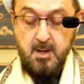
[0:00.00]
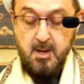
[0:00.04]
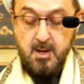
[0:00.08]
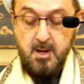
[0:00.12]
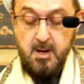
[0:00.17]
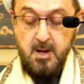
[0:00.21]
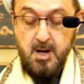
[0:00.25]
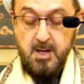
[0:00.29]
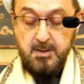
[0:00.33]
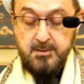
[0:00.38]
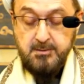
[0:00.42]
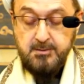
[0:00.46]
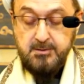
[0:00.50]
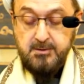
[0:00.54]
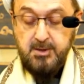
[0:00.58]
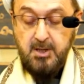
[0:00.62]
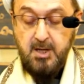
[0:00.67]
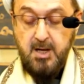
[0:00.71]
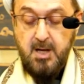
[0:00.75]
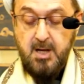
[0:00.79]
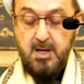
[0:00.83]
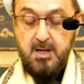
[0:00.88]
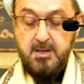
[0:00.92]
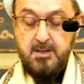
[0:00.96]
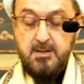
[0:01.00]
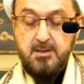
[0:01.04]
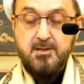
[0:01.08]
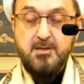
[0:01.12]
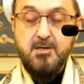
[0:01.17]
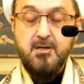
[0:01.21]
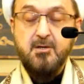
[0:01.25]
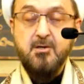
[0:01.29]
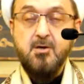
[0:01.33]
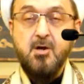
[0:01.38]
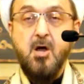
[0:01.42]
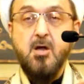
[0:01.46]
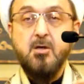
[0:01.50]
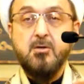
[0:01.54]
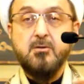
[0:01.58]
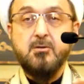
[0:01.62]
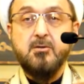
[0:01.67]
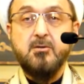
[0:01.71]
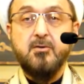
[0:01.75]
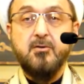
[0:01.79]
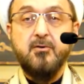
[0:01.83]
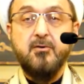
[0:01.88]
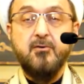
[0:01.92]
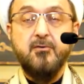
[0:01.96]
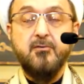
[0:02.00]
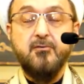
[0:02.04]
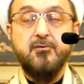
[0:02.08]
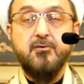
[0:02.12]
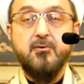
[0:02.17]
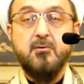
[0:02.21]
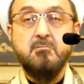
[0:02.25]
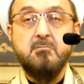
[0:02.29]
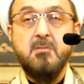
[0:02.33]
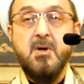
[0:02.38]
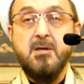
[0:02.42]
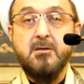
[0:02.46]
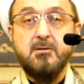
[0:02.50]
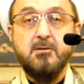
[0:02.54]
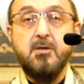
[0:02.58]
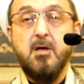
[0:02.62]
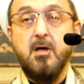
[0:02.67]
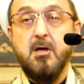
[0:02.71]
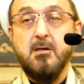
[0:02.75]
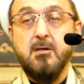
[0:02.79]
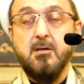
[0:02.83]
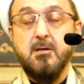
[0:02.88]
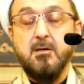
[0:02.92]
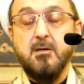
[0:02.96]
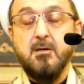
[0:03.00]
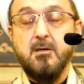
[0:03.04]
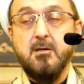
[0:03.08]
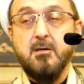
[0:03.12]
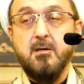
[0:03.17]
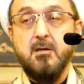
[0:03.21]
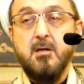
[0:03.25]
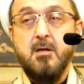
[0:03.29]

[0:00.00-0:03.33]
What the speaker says: Untie the knot from my tongue.